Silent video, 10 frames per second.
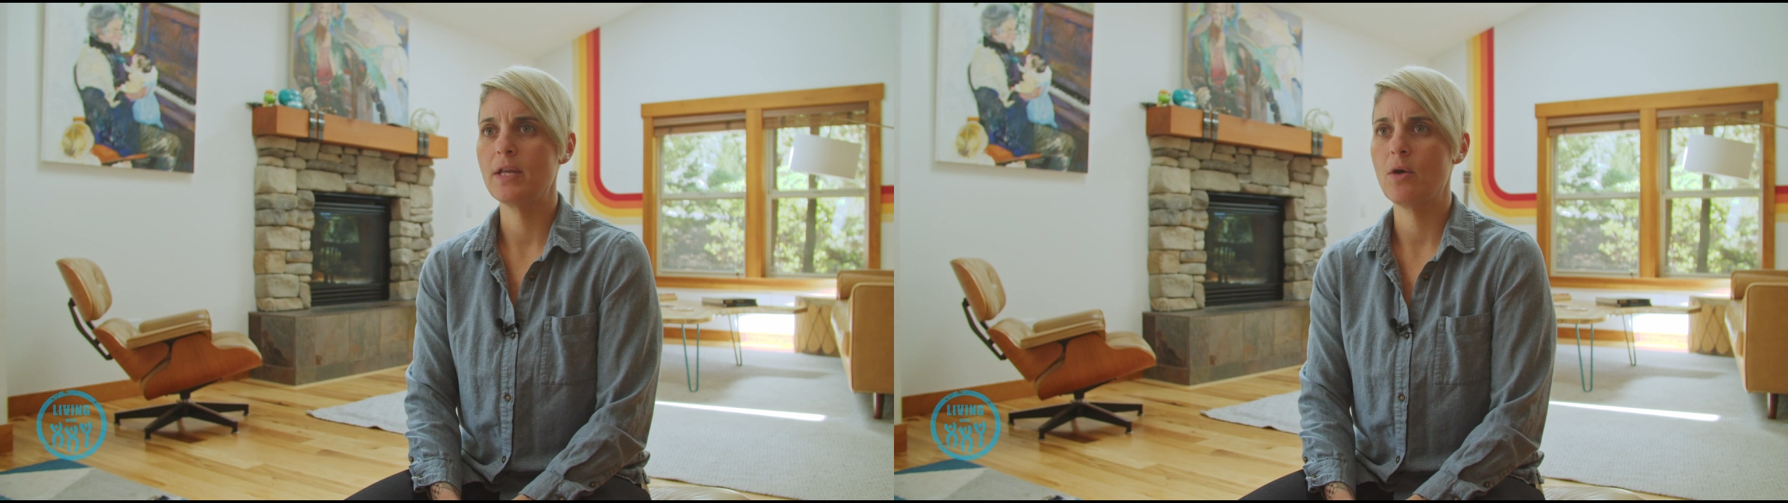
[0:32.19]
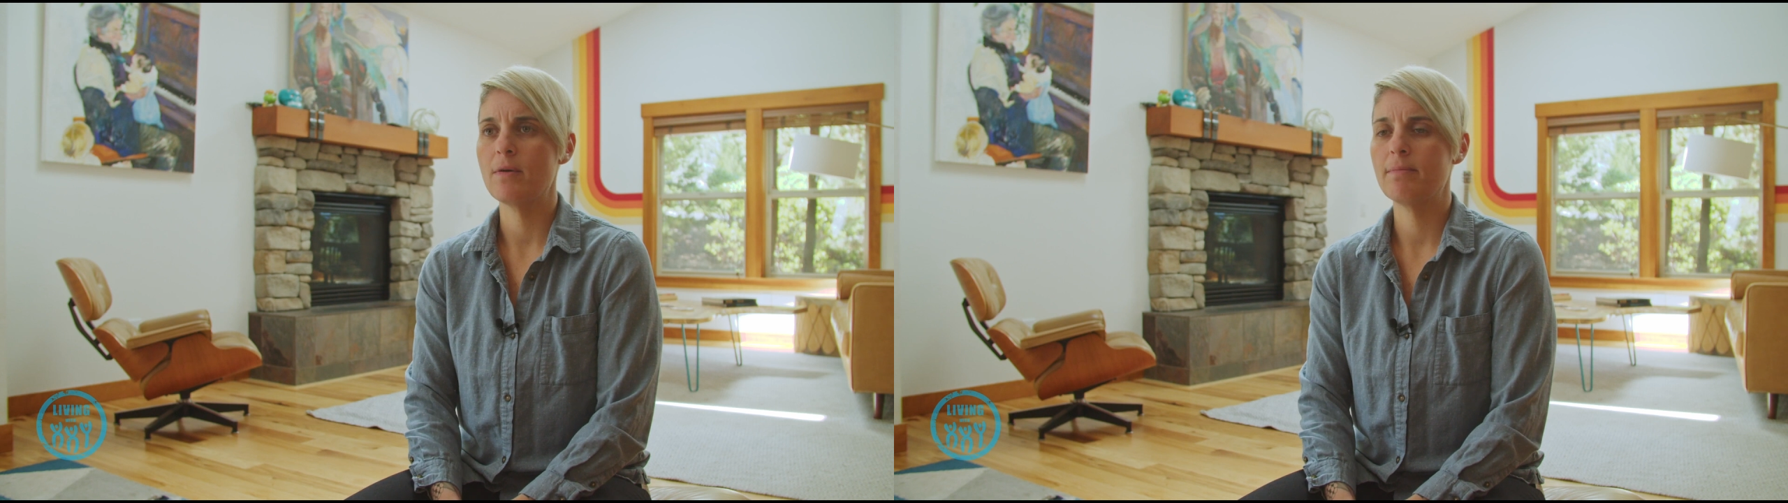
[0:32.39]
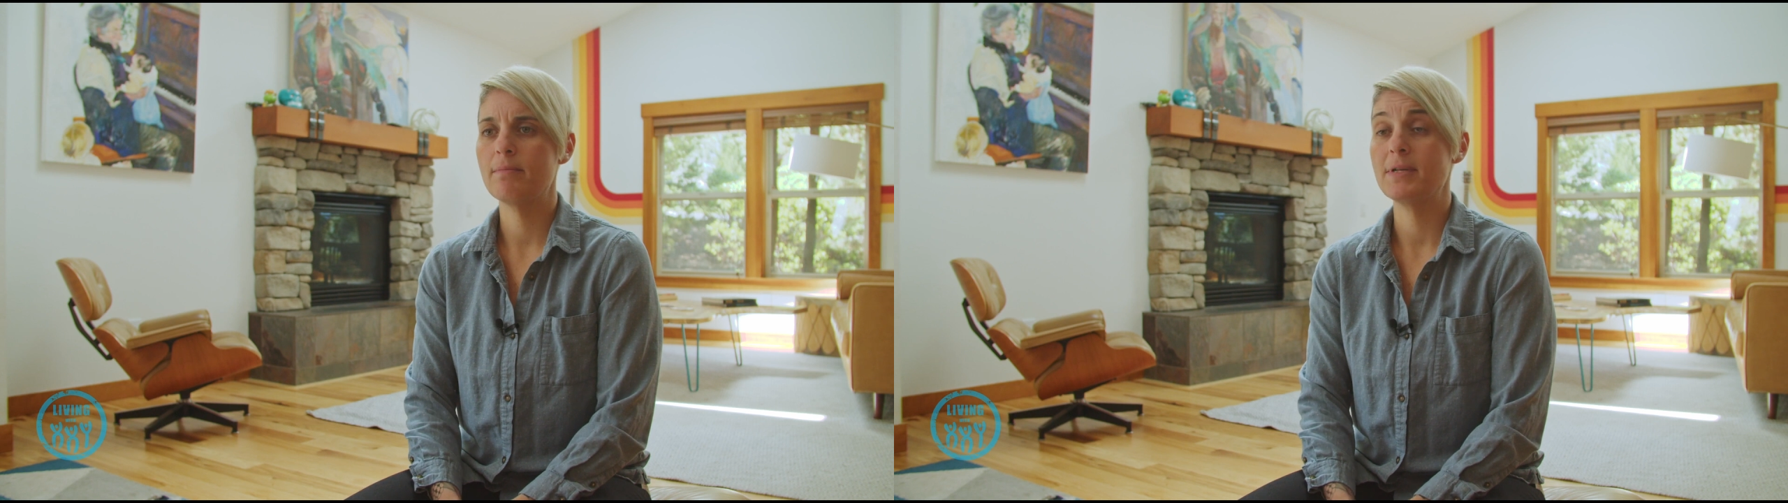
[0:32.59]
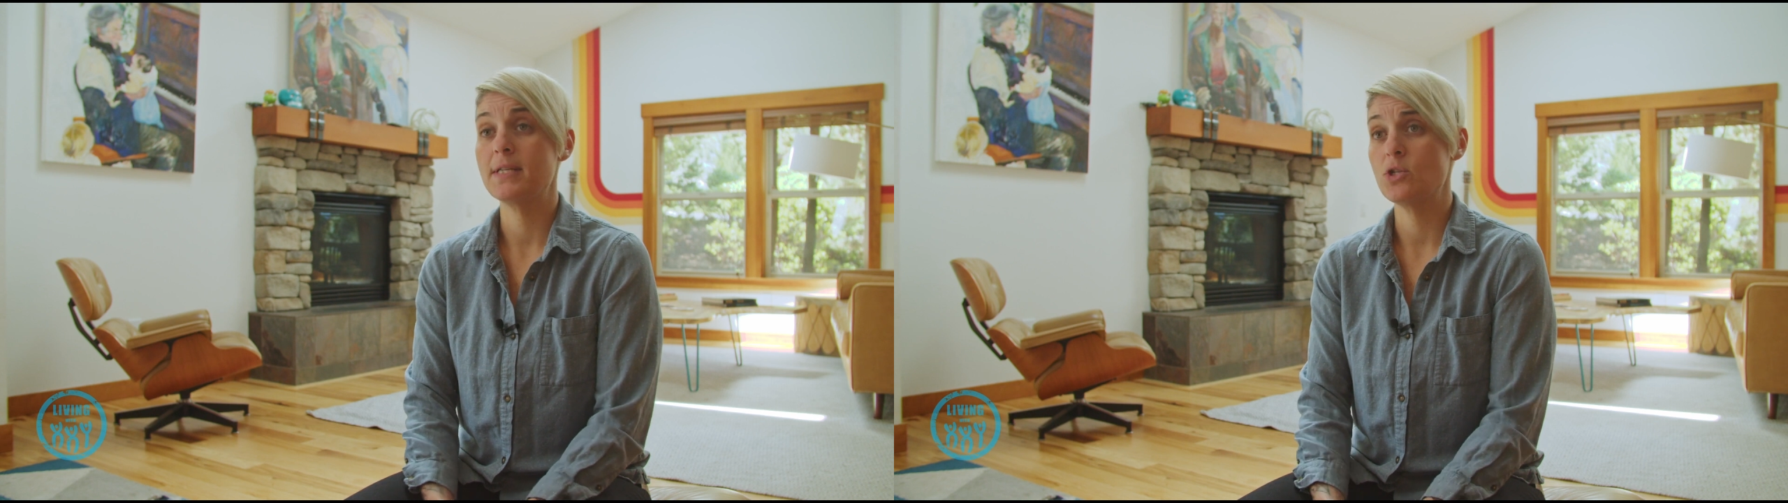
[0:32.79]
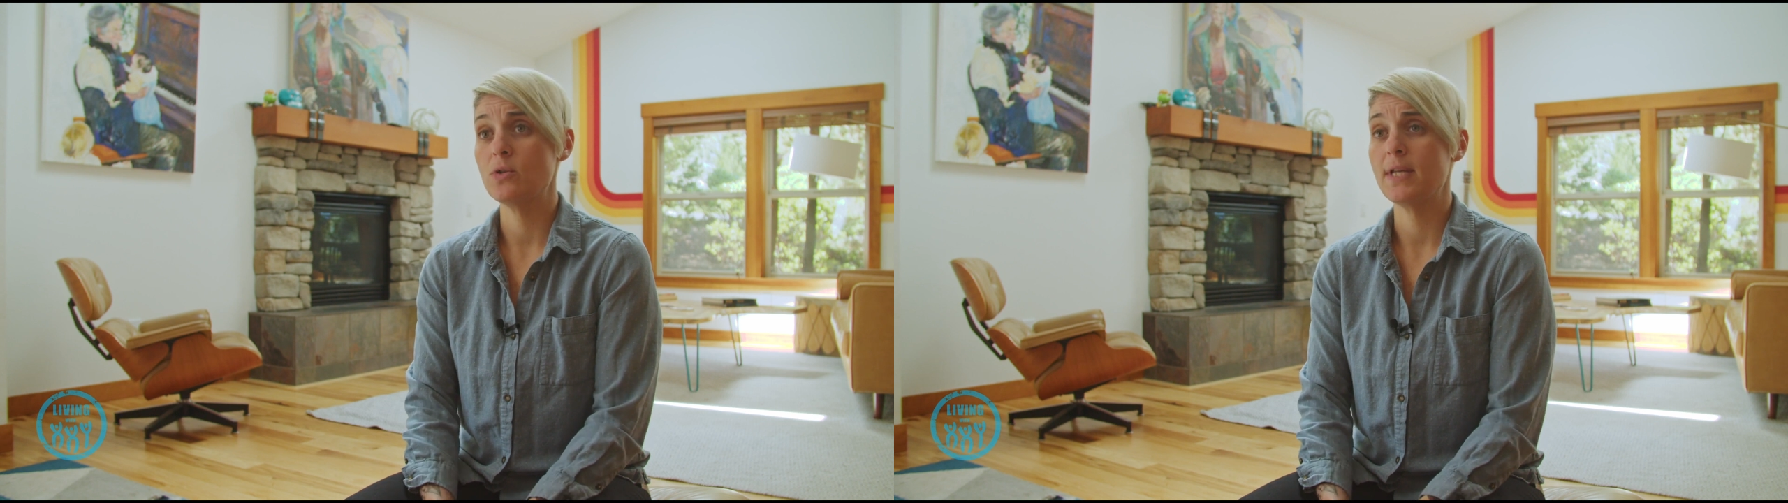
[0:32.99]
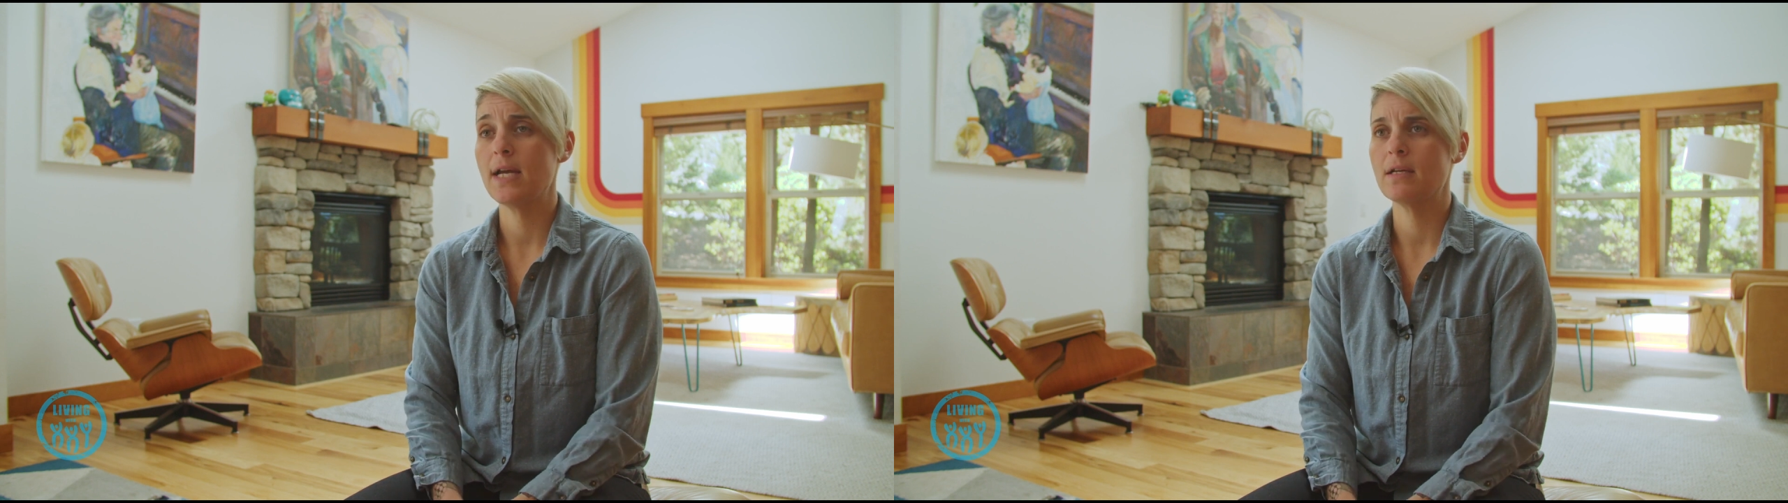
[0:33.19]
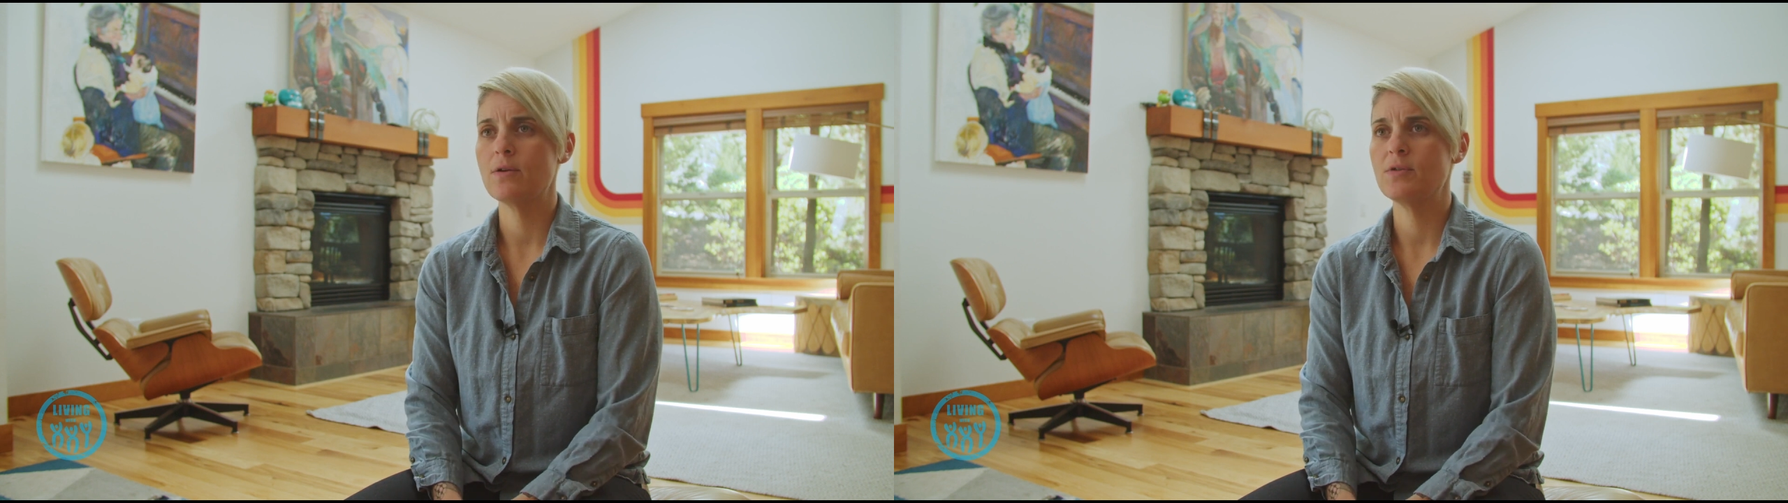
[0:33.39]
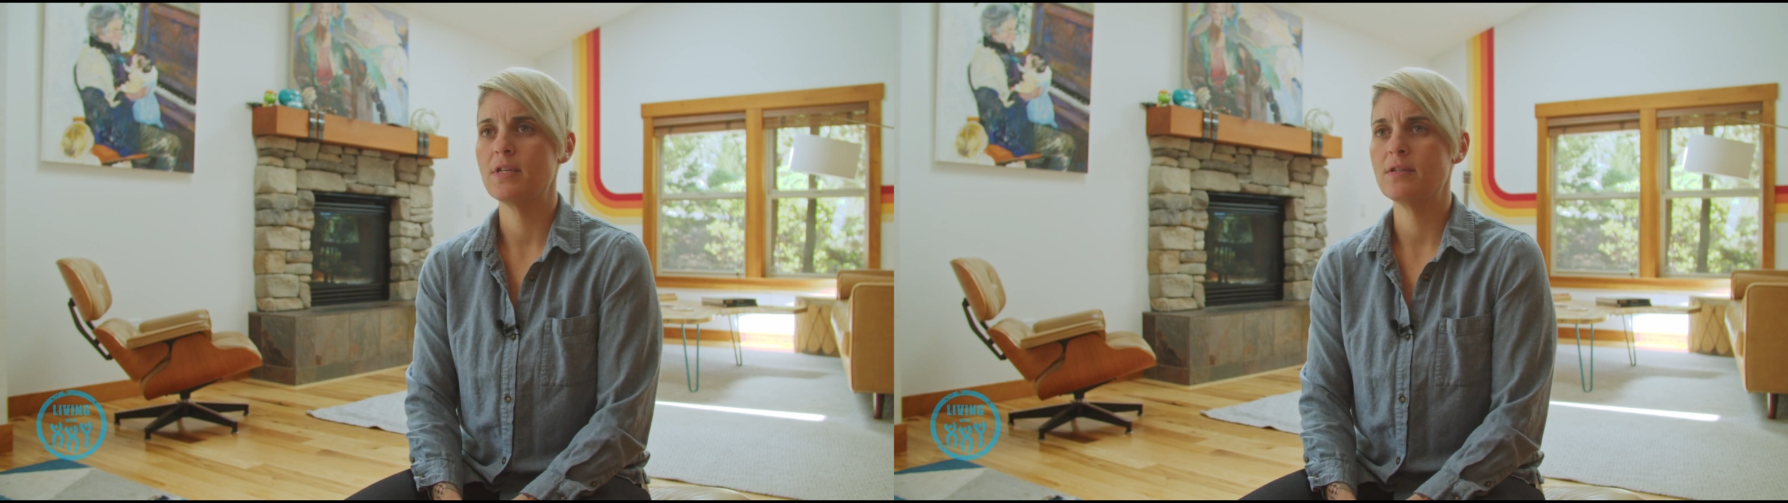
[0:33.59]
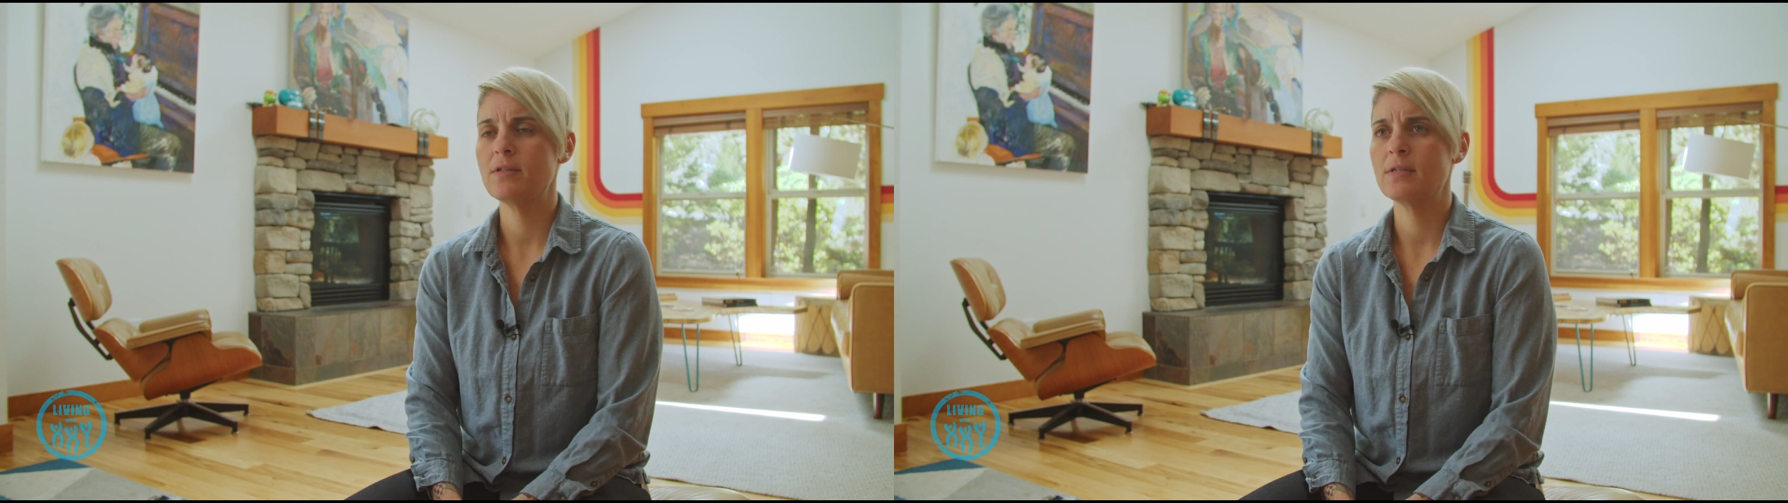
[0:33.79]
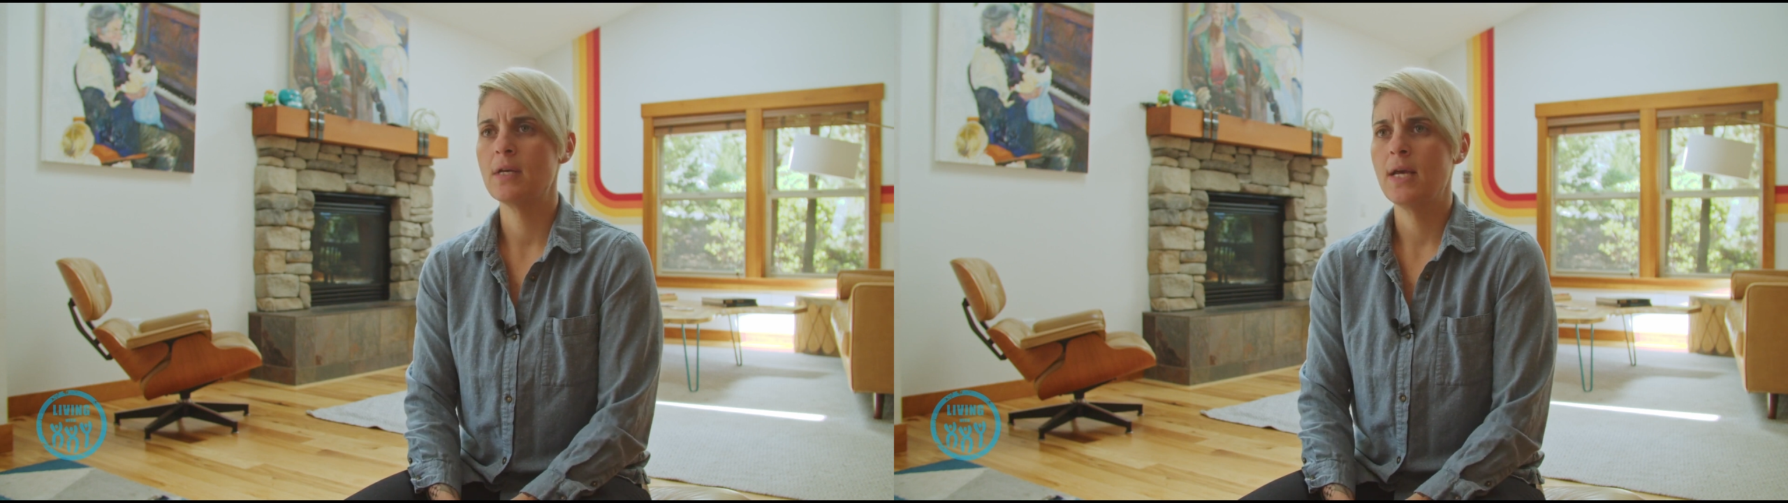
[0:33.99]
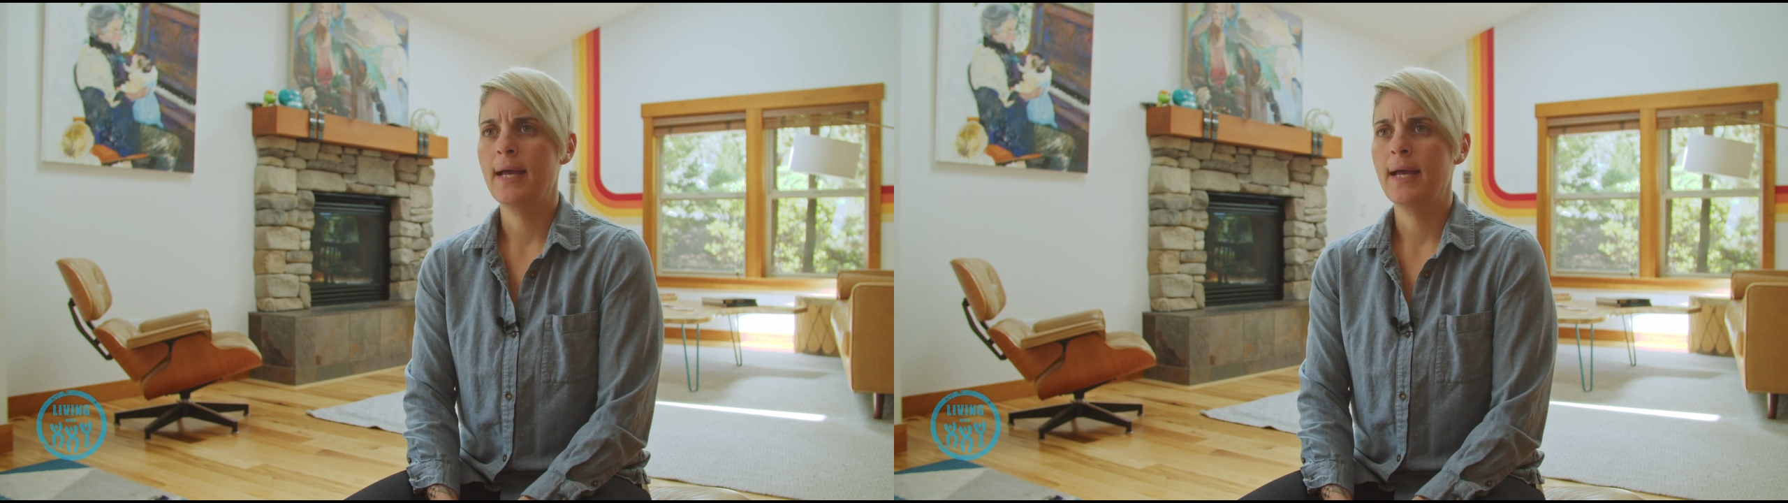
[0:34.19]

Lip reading: you know, the potential diagnosis.